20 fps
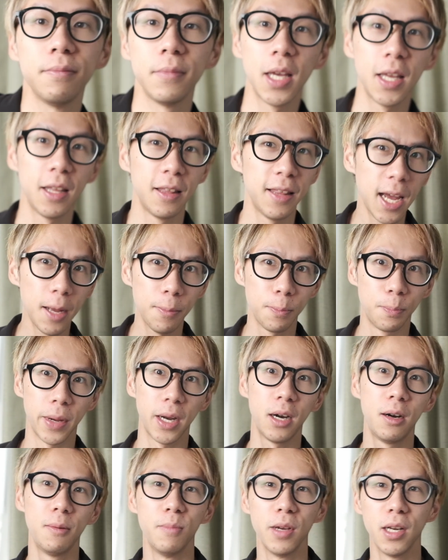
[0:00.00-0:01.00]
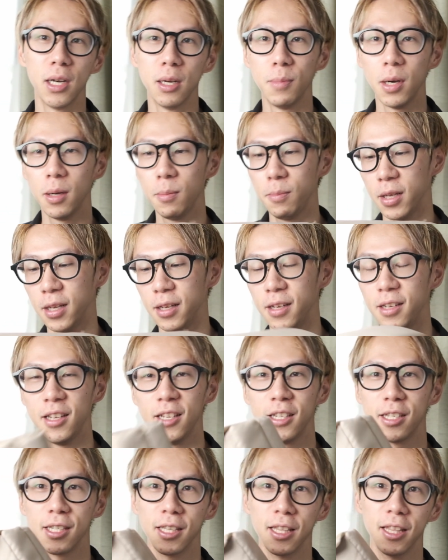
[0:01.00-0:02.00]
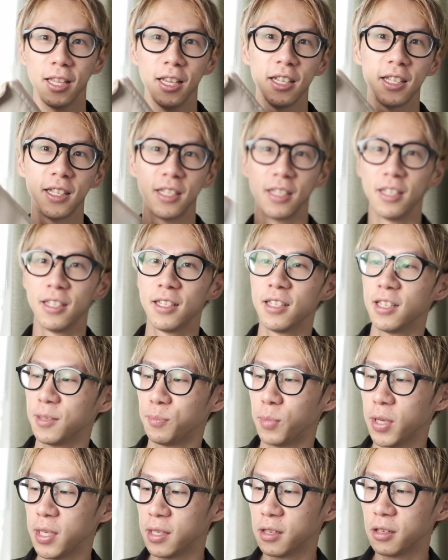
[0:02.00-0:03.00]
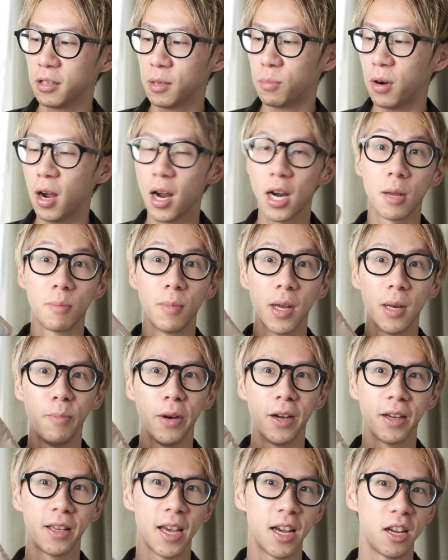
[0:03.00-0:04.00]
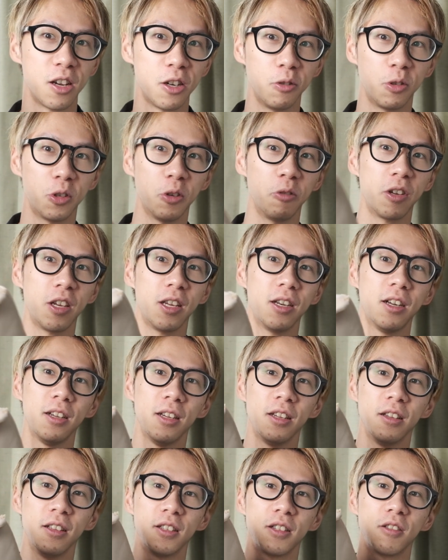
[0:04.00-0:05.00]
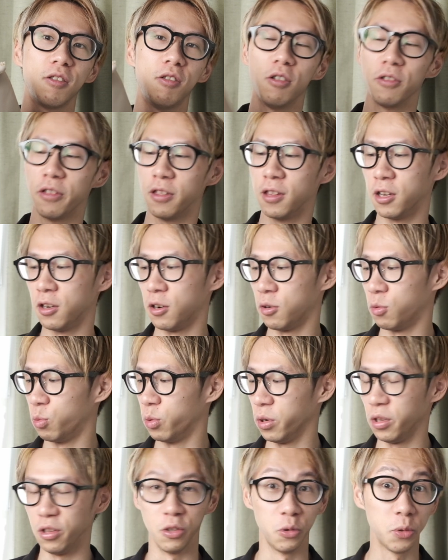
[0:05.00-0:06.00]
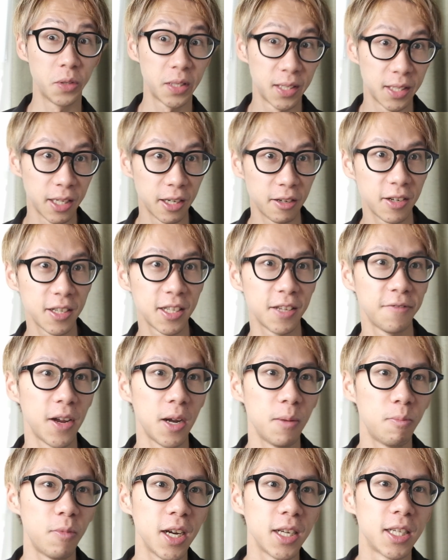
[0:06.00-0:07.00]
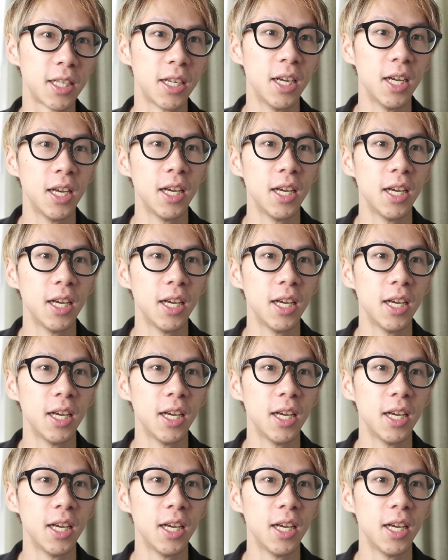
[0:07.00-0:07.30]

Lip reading: And that bare minimum is this. This is basically a product made by Kenko Tokina. It is called the Reluce series, if I'm right.